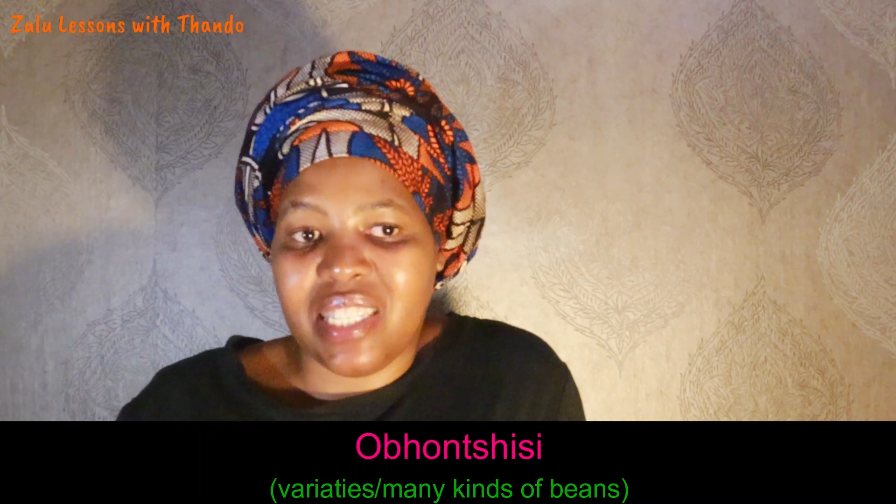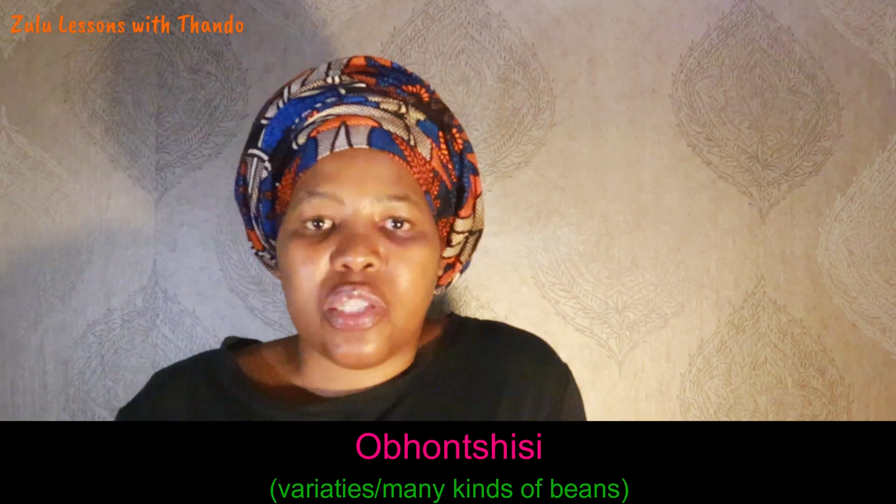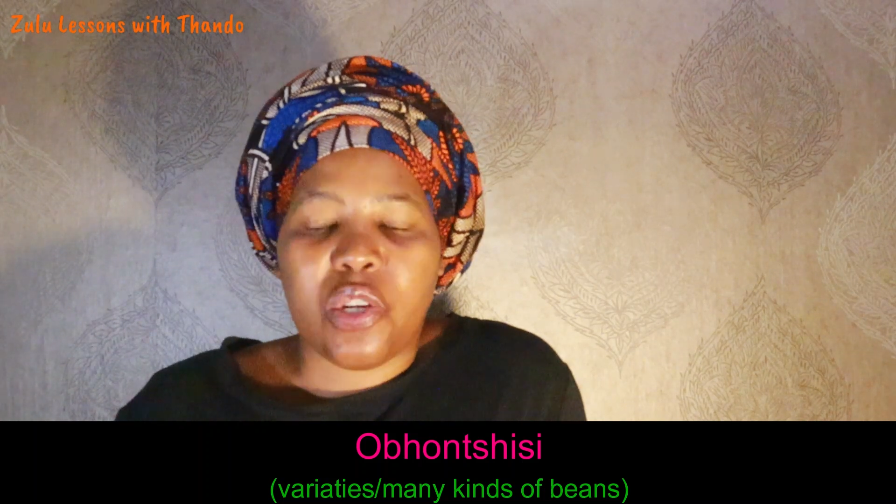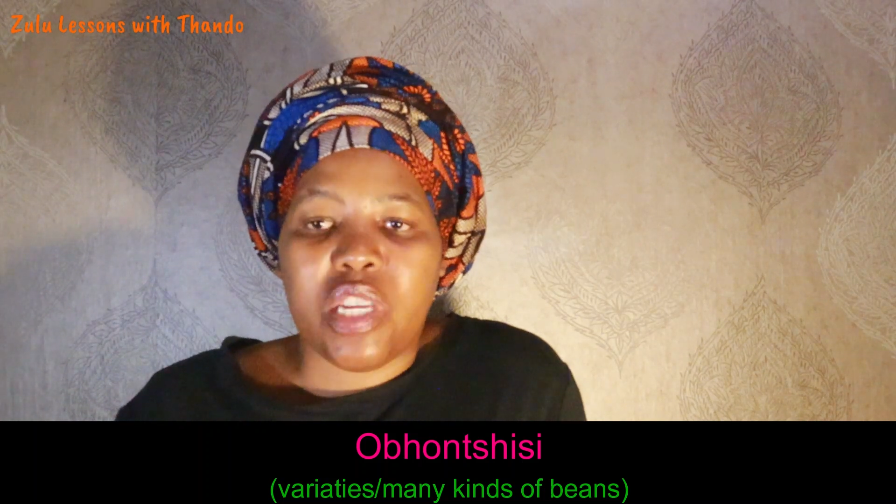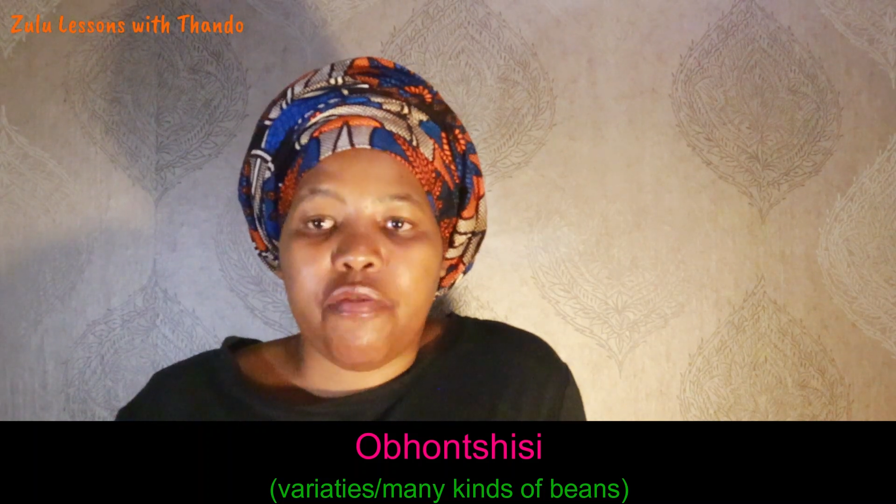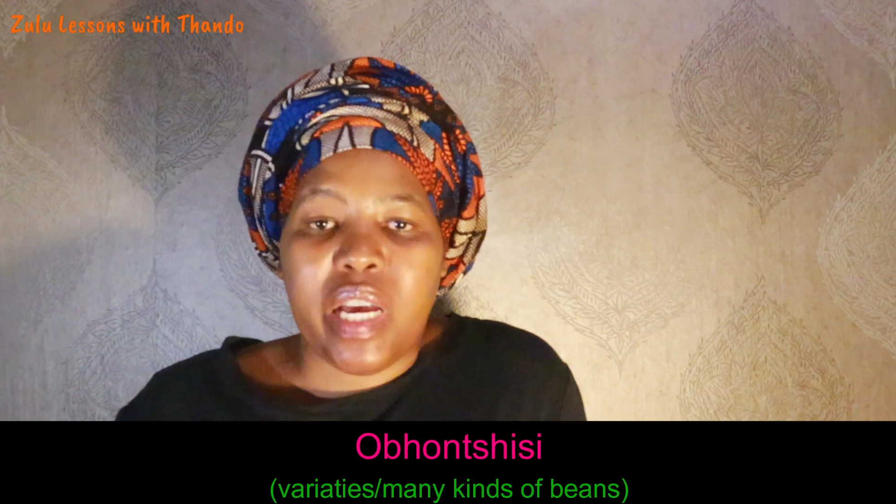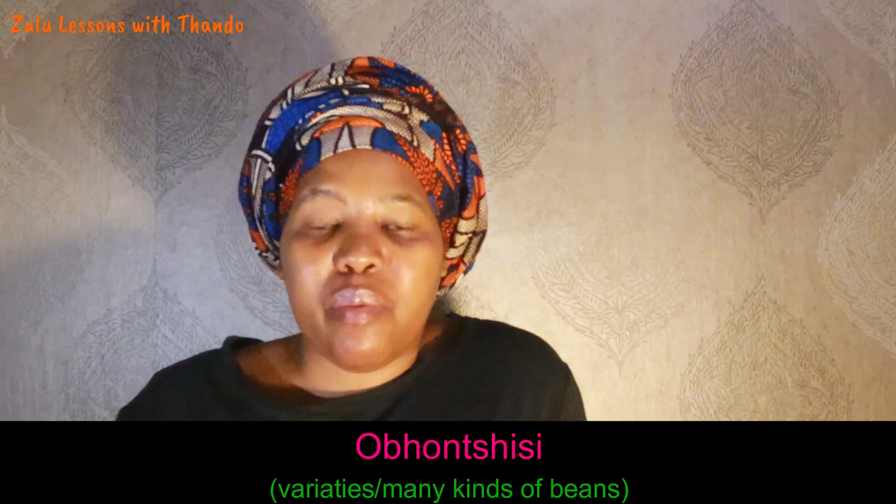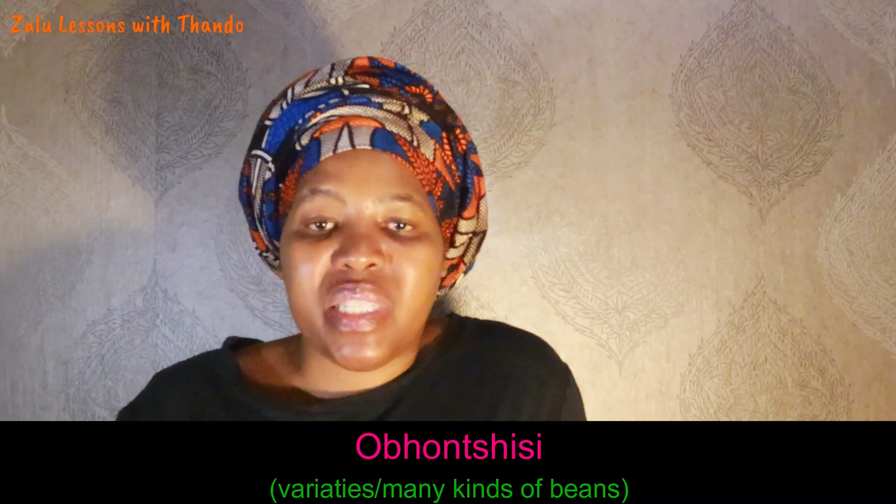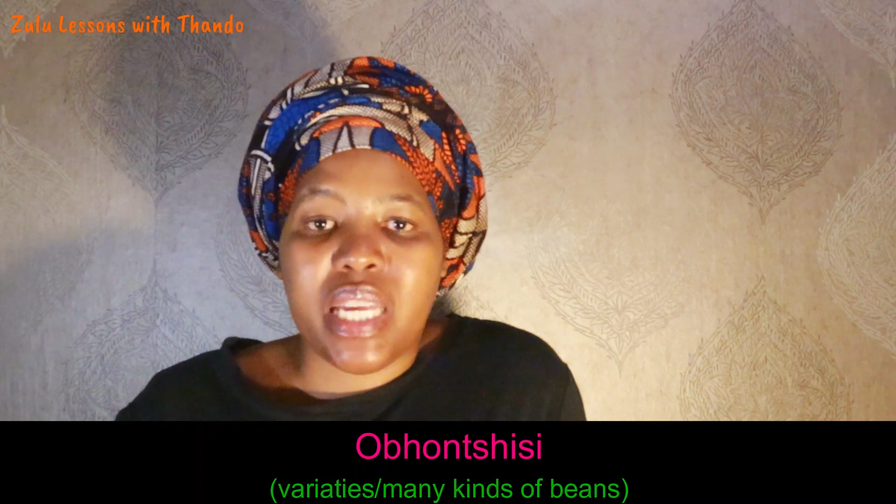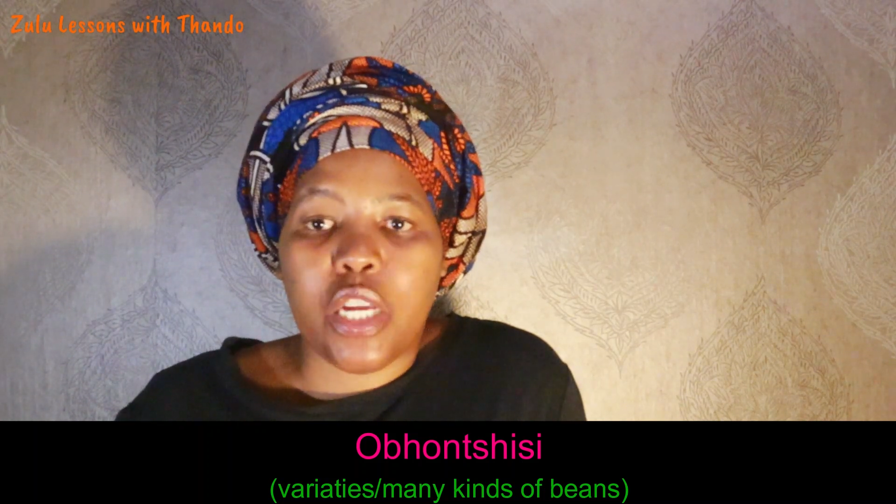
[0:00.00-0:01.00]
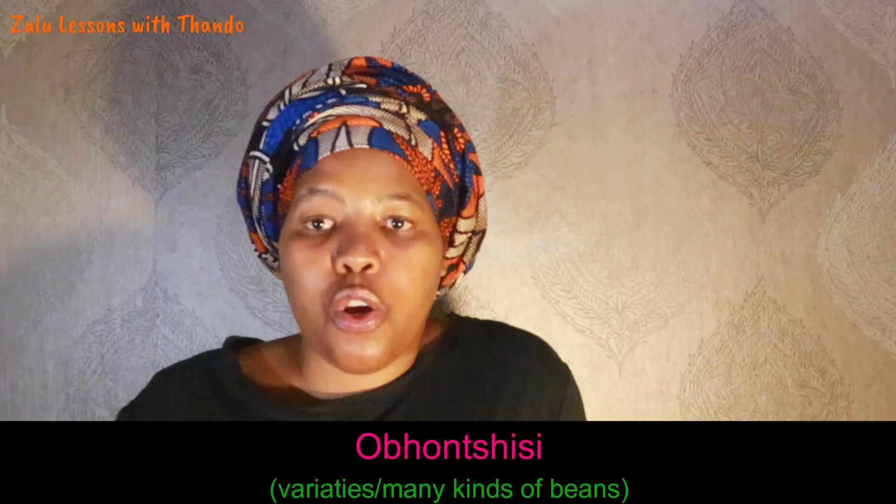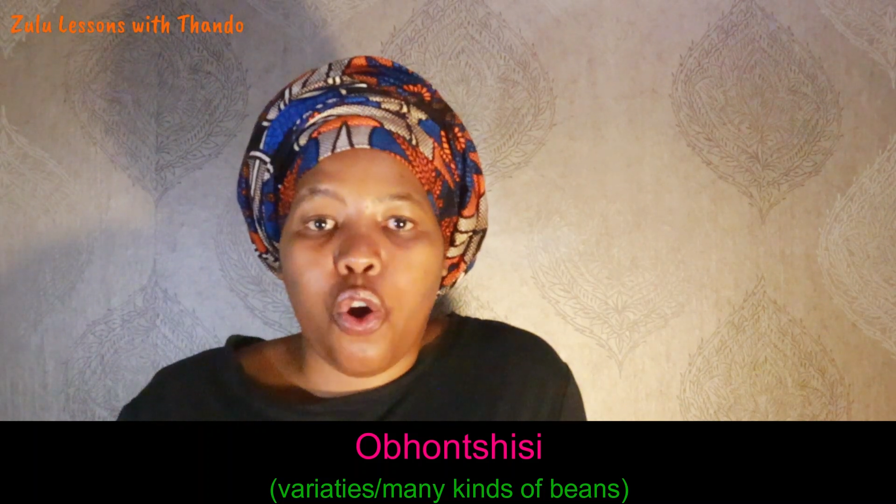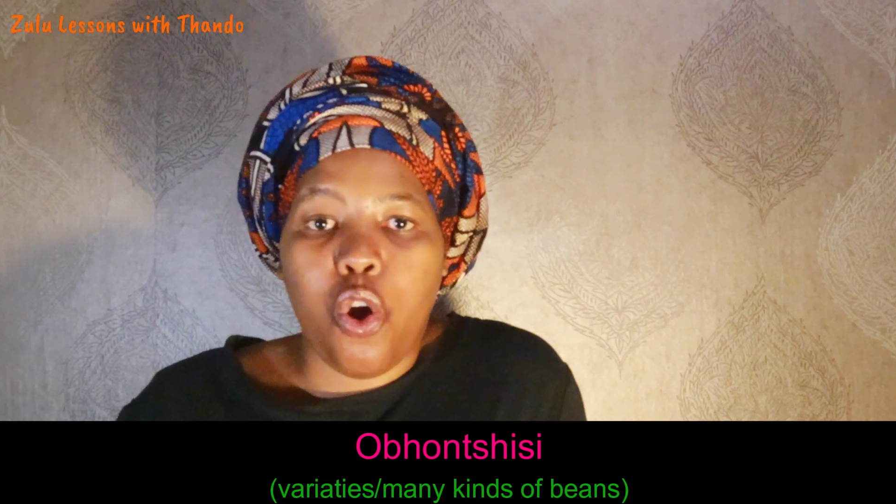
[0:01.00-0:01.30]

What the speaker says: So if I'm saying